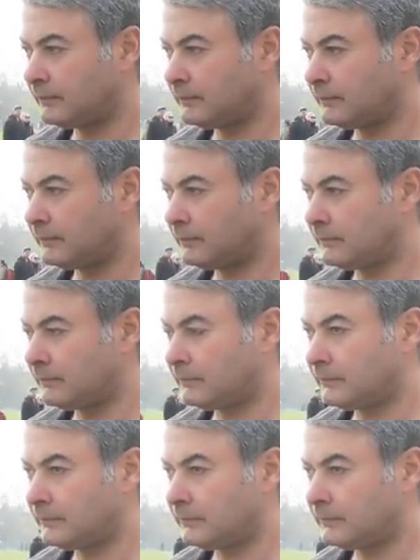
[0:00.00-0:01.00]

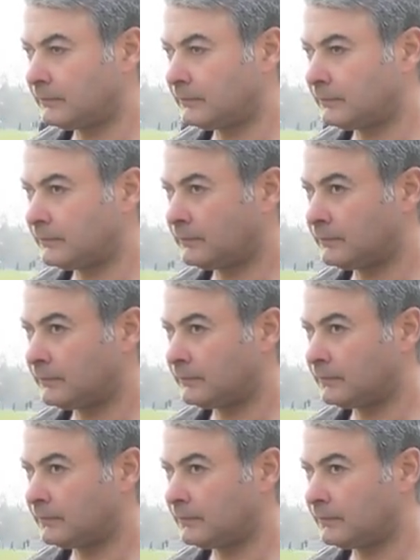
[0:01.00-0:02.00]

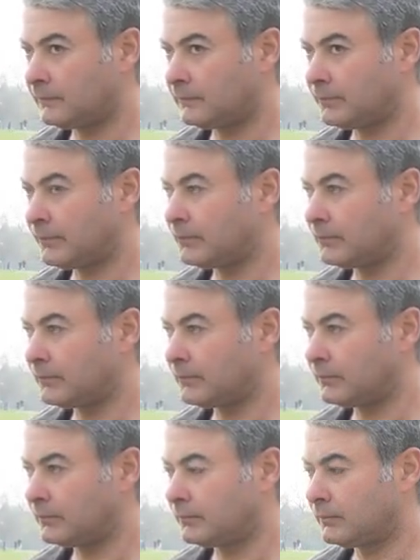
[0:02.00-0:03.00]

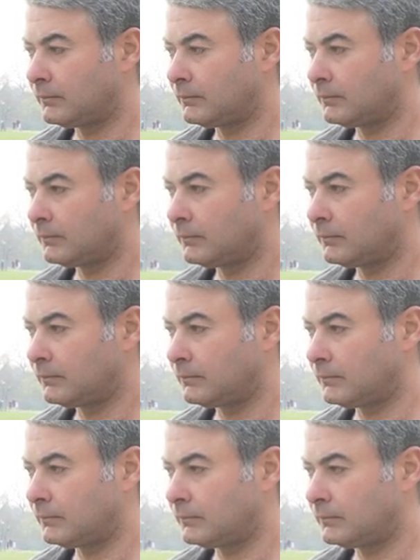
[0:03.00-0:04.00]

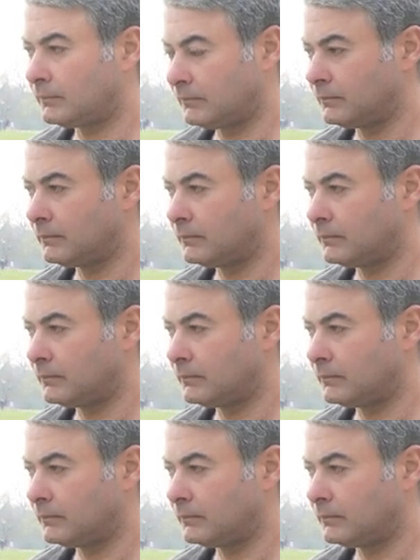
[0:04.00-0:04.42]
(silent)